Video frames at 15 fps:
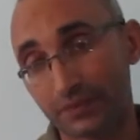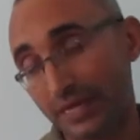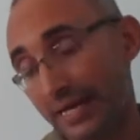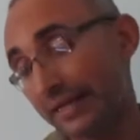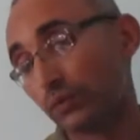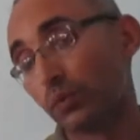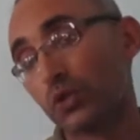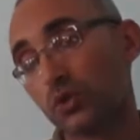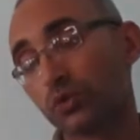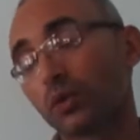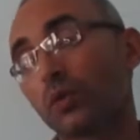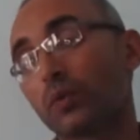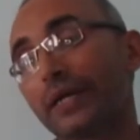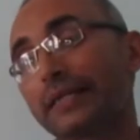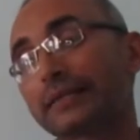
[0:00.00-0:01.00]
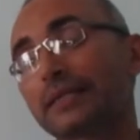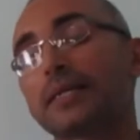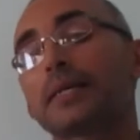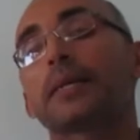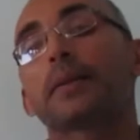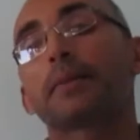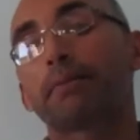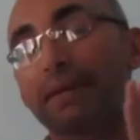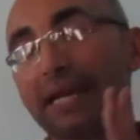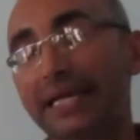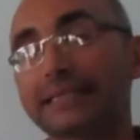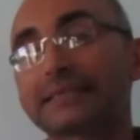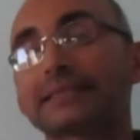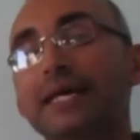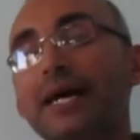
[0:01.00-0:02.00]
and we should always
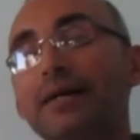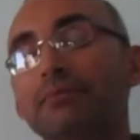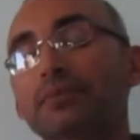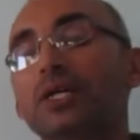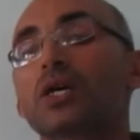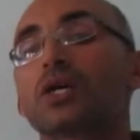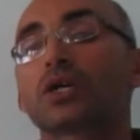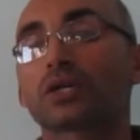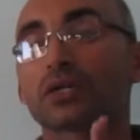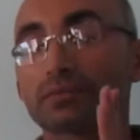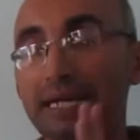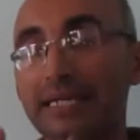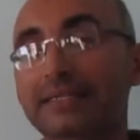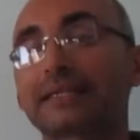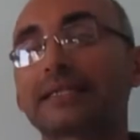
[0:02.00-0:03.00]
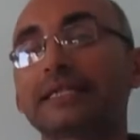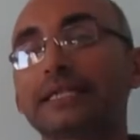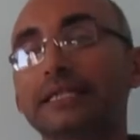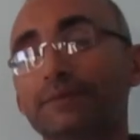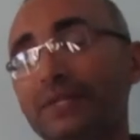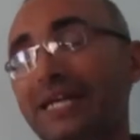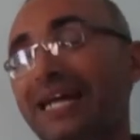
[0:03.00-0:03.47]
place them correctly